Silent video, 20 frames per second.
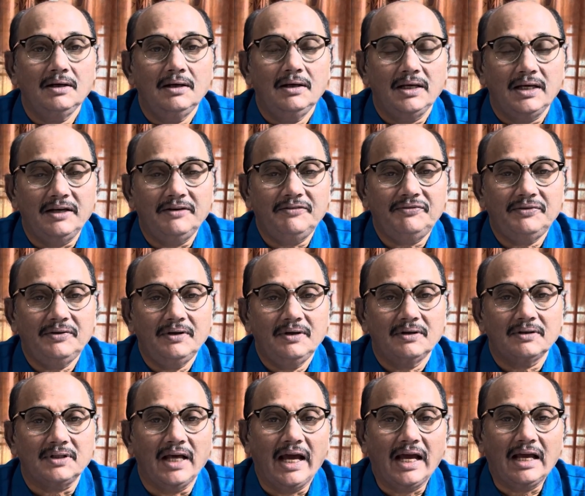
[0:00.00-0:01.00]
if
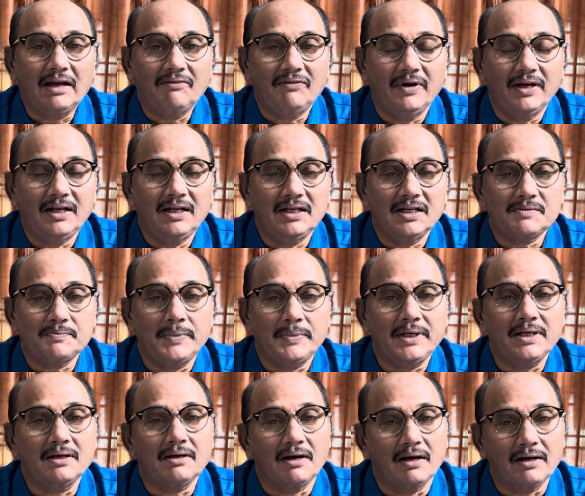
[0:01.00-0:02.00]
the inquiry is
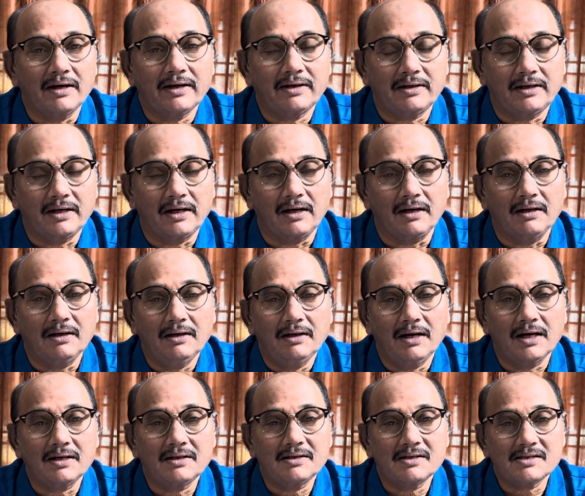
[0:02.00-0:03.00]
being conducted
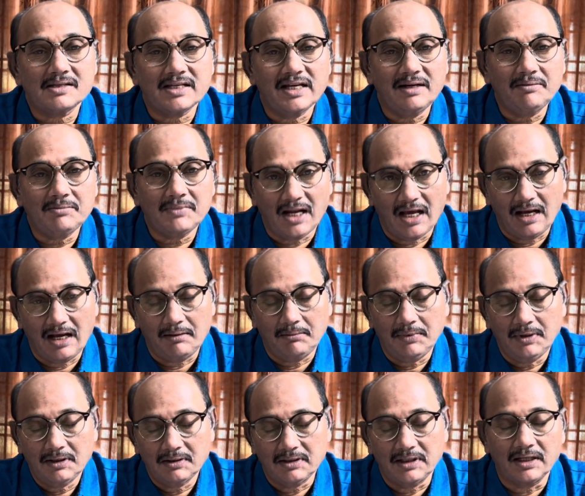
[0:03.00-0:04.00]
at the same
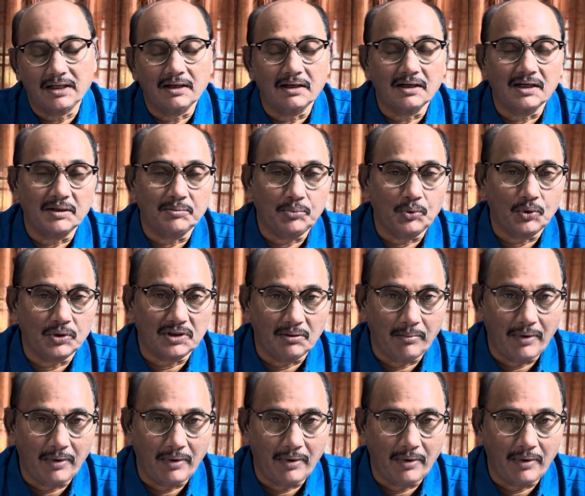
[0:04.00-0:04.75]
time, they can report the